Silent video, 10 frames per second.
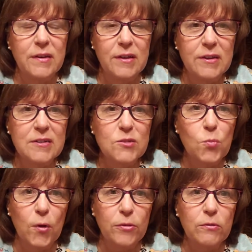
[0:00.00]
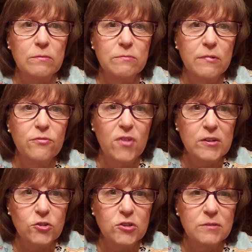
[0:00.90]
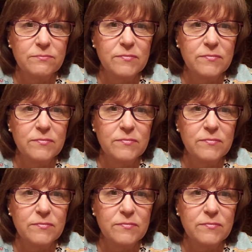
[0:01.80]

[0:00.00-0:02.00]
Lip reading: and he and his brother fished.